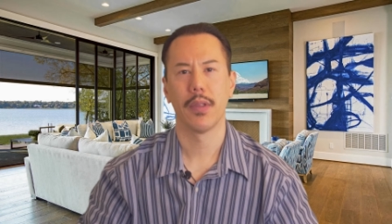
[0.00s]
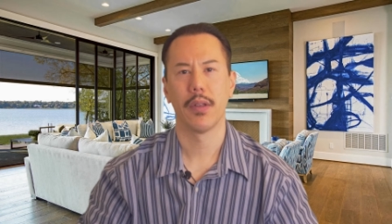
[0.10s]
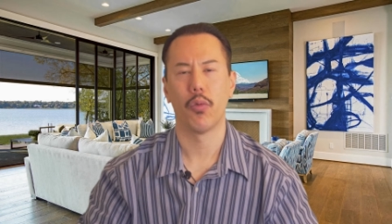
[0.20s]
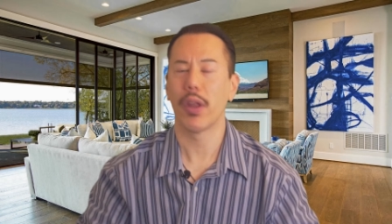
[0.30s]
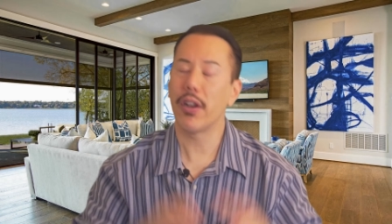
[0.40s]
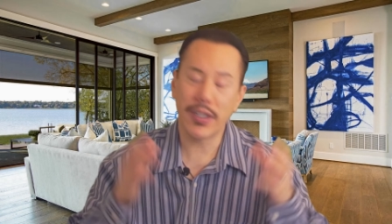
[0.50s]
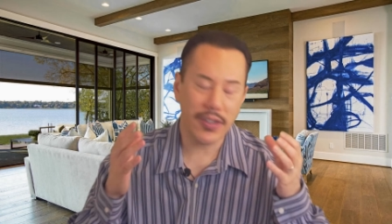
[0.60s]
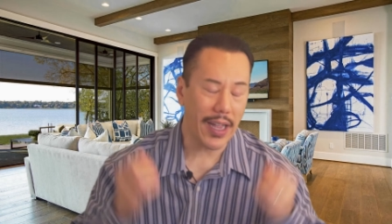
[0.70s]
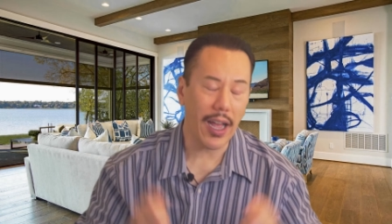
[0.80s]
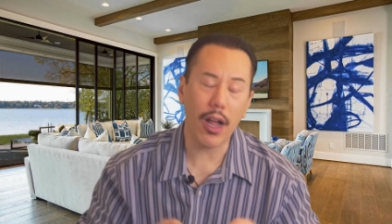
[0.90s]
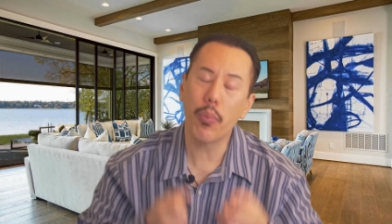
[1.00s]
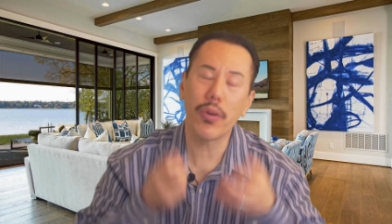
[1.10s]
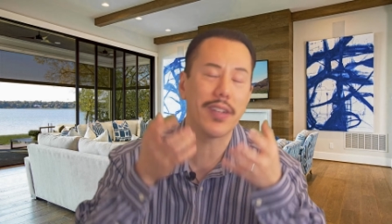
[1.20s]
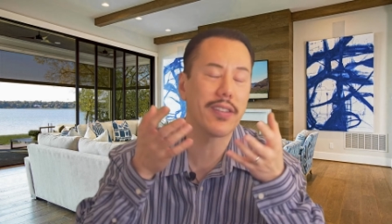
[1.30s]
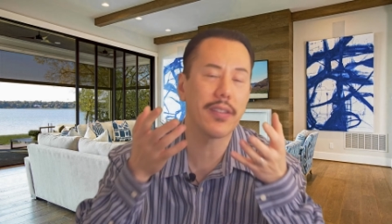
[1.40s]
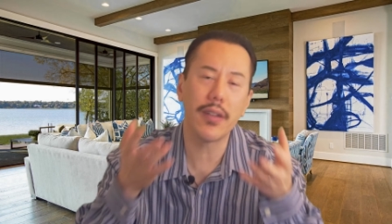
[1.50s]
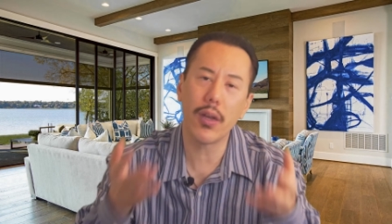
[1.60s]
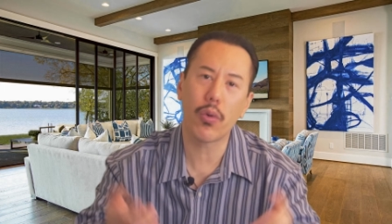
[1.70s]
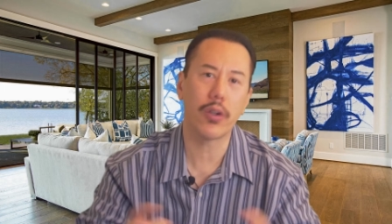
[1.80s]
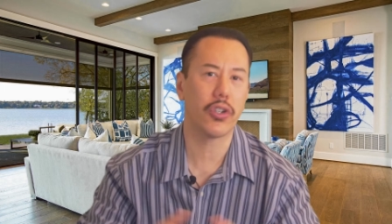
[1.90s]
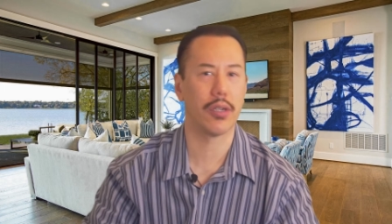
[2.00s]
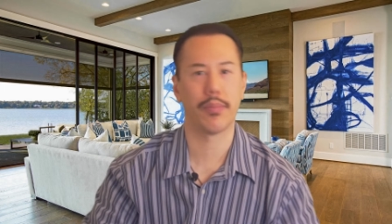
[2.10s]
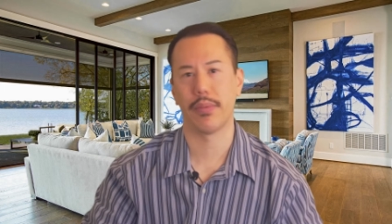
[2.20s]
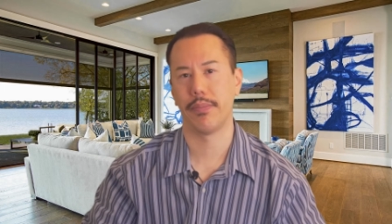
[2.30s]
Whether it's to help with the Sunday worship,